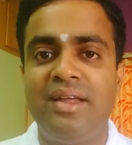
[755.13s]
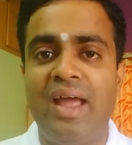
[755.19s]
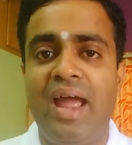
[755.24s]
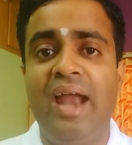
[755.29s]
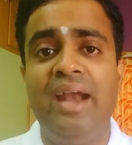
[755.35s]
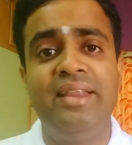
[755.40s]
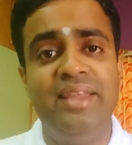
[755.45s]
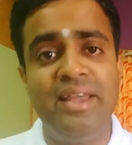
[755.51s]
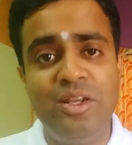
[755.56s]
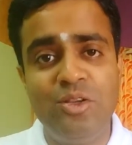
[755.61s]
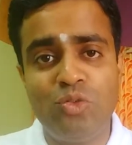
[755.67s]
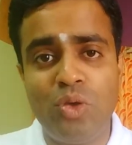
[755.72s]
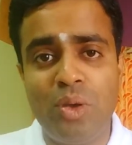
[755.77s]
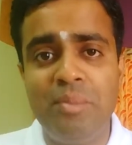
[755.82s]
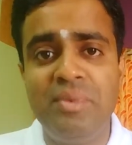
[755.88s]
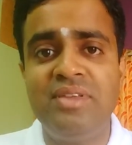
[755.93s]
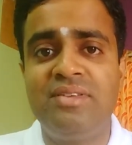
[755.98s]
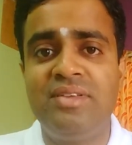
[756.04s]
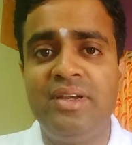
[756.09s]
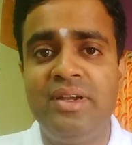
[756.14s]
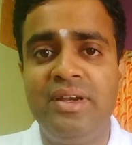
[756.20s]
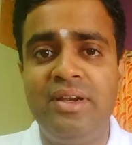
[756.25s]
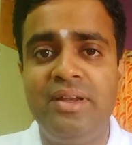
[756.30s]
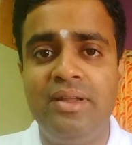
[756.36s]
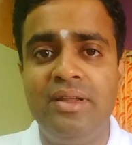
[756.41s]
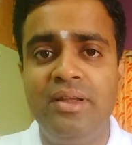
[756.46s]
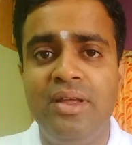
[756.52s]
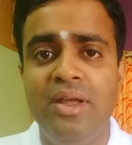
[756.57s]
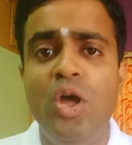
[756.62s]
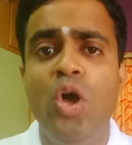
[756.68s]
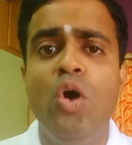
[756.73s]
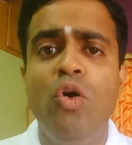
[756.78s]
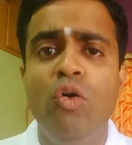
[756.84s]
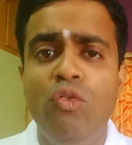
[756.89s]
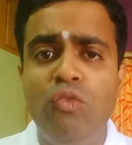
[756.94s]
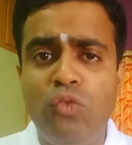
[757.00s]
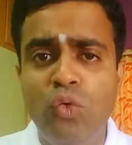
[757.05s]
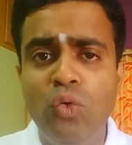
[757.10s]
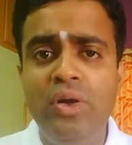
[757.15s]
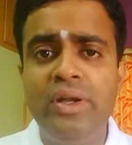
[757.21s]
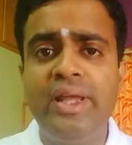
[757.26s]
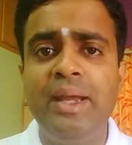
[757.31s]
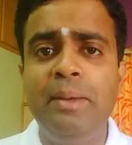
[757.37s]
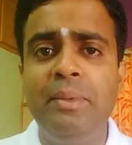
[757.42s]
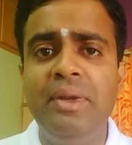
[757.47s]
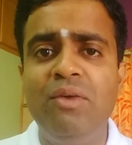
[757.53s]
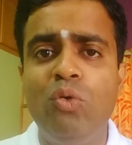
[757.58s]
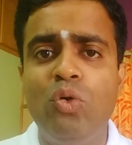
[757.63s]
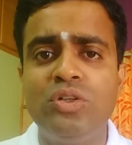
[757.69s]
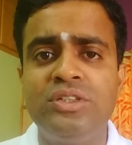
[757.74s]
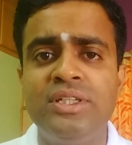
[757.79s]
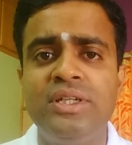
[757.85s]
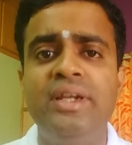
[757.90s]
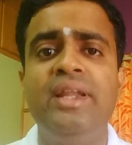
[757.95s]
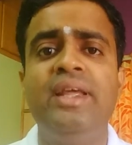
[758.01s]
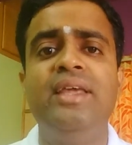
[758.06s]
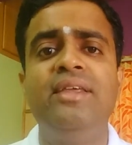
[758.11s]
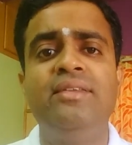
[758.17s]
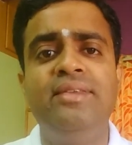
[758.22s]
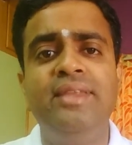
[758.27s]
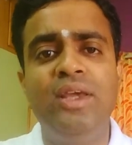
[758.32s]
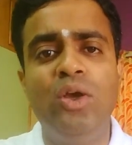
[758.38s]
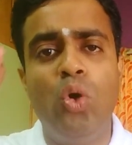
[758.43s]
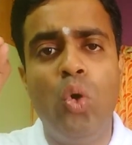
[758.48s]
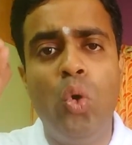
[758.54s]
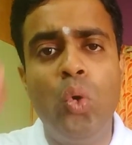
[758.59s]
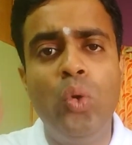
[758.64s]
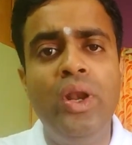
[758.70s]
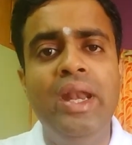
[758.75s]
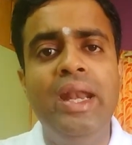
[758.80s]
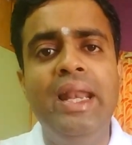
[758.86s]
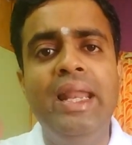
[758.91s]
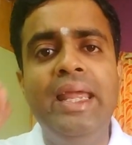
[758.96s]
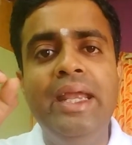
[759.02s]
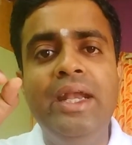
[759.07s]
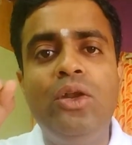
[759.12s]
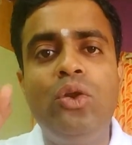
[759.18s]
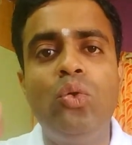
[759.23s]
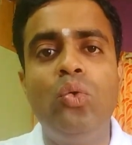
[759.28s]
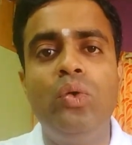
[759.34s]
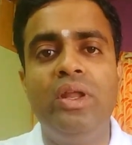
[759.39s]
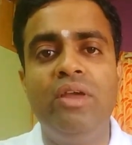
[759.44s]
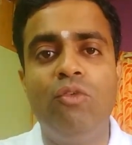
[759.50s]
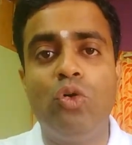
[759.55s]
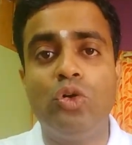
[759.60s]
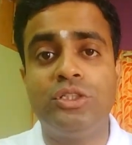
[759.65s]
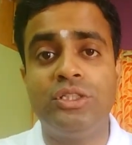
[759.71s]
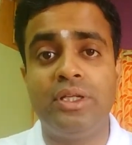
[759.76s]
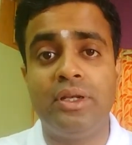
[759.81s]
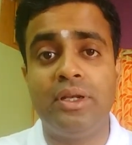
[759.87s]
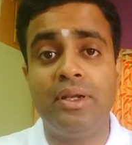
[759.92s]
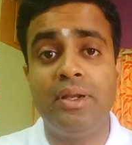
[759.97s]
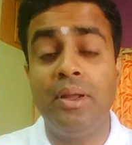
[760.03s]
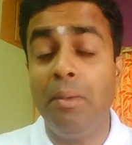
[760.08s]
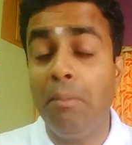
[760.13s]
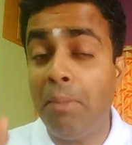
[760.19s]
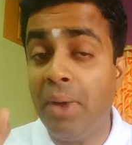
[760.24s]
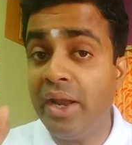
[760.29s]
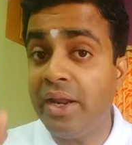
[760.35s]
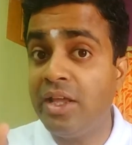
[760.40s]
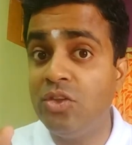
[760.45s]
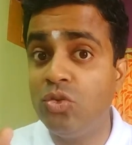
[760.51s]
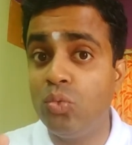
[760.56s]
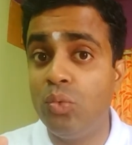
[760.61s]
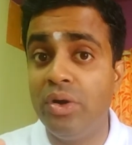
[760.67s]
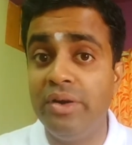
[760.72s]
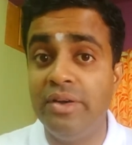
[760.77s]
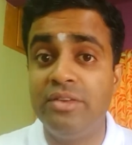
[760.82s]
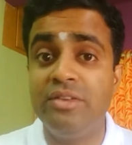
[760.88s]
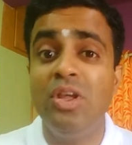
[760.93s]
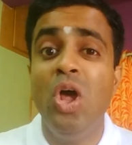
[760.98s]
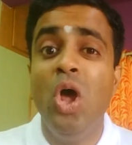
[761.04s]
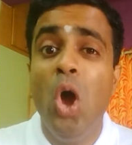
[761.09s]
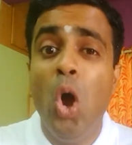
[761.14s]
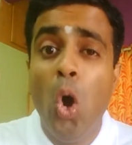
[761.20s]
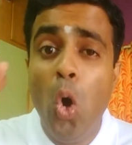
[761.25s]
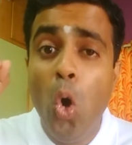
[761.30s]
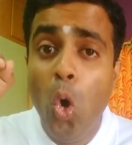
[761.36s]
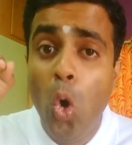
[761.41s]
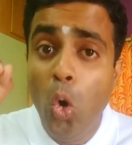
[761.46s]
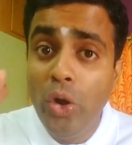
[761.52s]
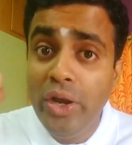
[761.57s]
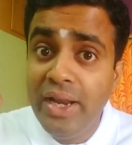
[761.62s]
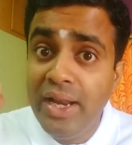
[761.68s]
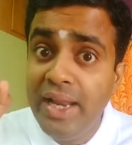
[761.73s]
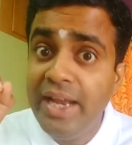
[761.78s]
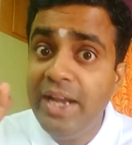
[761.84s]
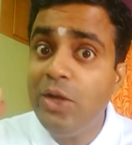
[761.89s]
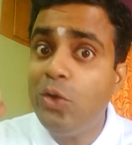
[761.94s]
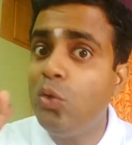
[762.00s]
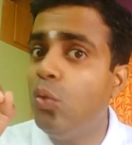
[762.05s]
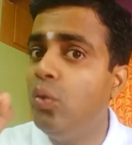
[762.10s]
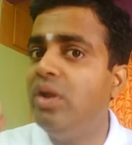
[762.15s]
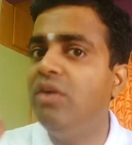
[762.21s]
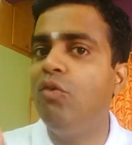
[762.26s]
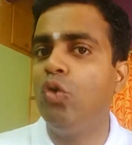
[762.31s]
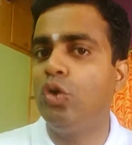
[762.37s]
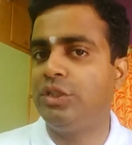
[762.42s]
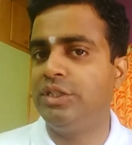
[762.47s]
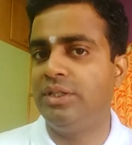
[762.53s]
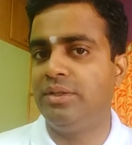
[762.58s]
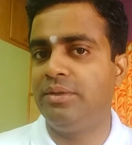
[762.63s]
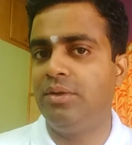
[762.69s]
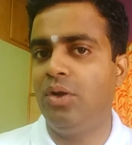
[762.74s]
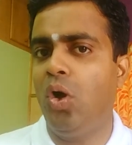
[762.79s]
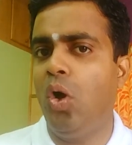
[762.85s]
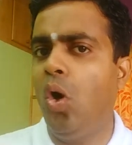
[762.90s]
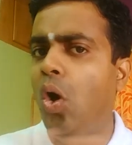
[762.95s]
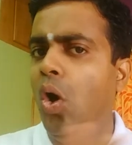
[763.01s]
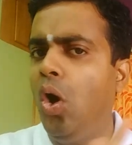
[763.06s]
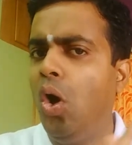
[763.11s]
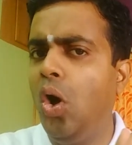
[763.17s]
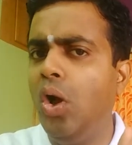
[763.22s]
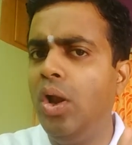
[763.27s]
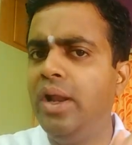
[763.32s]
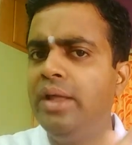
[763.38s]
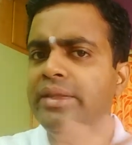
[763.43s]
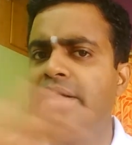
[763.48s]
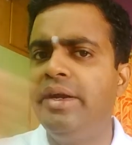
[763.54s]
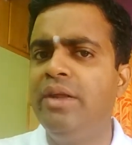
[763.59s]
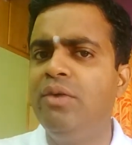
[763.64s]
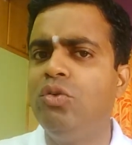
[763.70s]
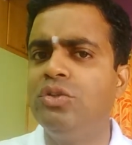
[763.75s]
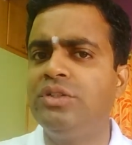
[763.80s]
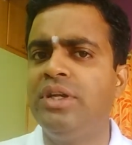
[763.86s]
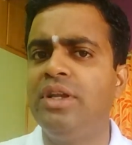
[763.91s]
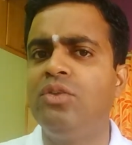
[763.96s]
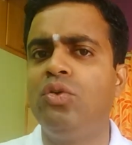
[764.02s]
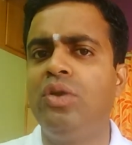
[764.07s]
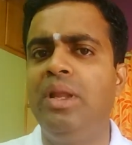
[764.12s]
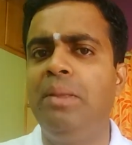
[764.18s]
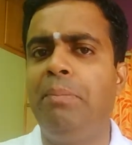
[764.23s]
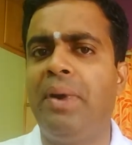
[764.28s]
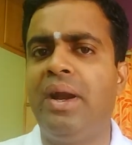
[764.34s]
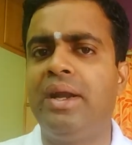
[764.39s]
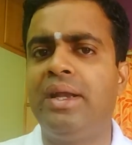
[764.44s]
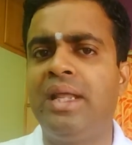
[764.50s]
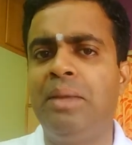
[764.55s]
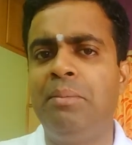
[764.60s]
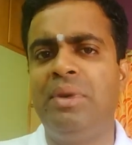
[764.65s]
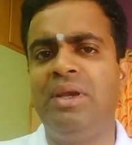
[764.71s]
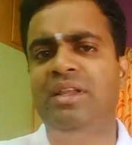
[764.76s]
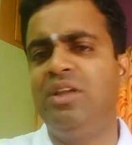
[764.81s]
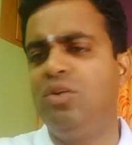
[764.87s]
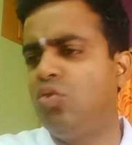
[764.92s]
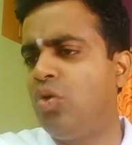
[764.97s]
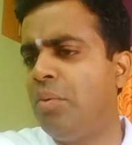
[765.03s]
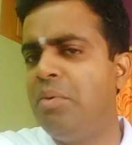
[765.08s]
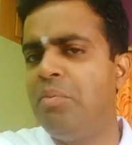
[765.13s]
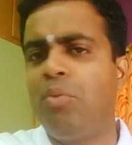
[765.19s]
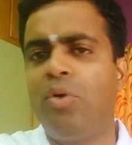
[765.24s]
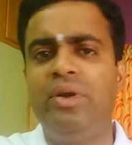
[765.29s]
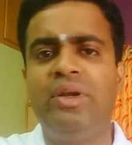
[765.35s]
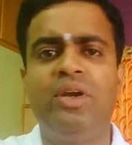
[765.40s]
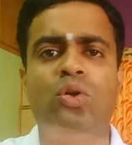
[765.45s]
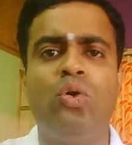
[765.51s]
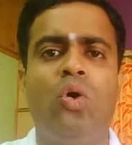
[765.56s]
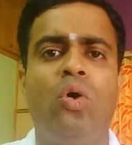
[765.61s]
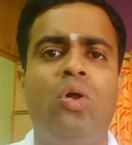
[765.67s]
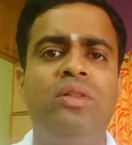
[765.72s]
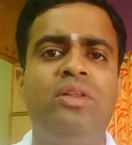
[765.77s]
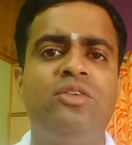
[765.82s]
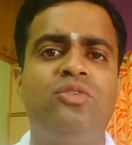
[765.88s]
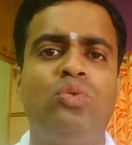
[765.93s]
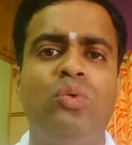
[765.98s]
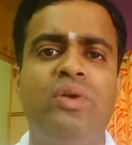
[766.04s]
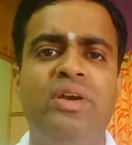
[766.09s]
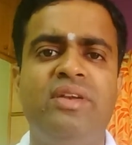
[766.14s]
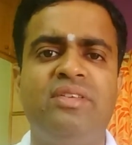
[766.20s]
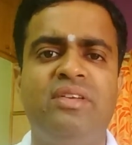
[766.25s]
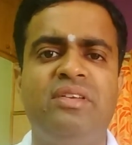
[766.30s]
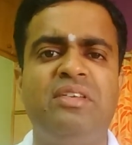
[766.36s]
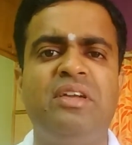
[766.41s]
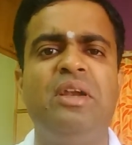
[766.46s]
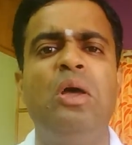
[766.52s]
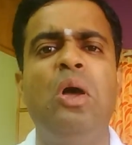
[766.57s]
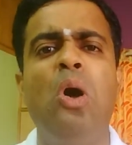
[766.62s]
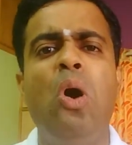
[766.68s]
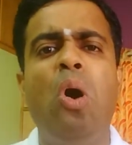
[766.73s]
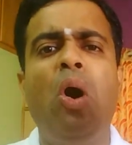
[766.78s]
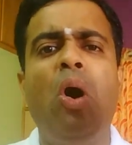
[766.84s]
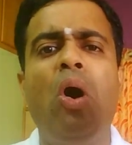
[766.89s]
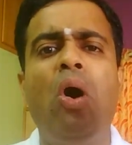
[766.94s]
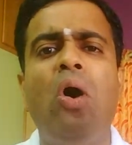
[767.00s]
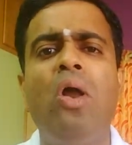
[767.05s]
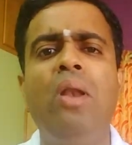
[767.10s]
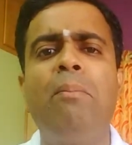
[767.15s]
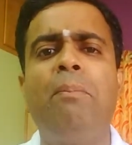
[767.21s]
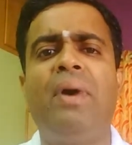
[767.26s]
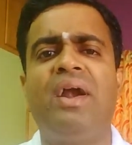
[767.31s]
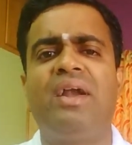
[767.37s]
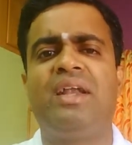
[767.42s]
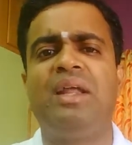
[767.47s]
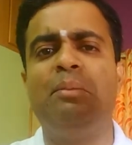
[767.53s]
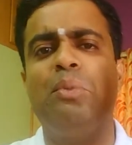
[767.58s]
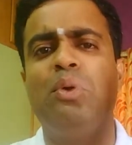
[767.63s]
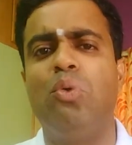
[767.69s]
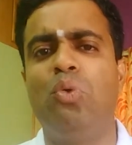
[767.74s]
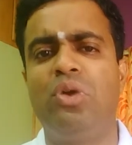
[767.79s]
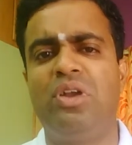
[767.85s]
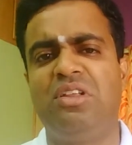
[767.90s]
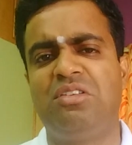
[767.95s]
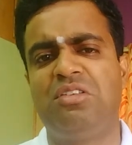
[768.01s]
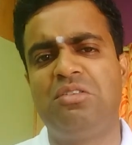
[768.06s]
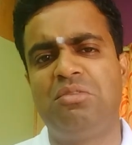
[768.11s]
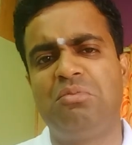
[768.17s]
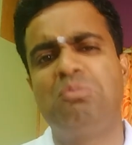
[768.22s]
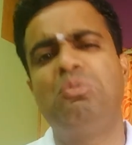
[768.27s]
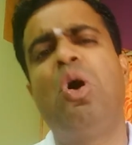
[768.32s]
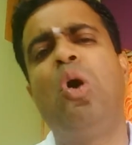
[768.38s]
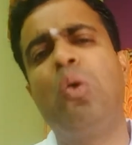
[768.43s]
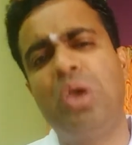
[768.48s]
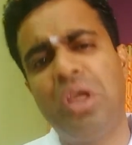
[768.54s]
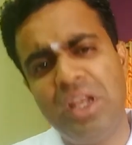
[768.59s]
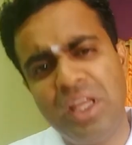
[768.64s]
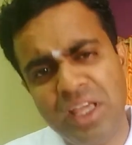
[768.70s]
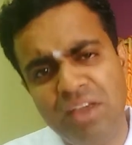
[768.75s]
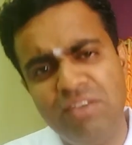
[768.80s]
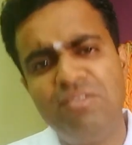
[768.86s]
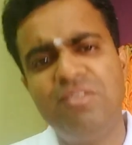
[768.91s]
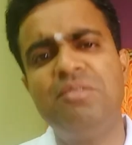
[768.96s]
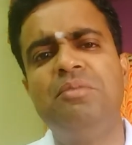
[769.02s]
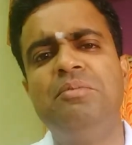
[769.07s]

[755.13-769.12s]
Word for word: And then Swami said, full time devotion is the only true devotion. Mark his words only true devotion. All other devotion is only part time. And then Swami pointed to all the students and said, All part time devotees. How can I give?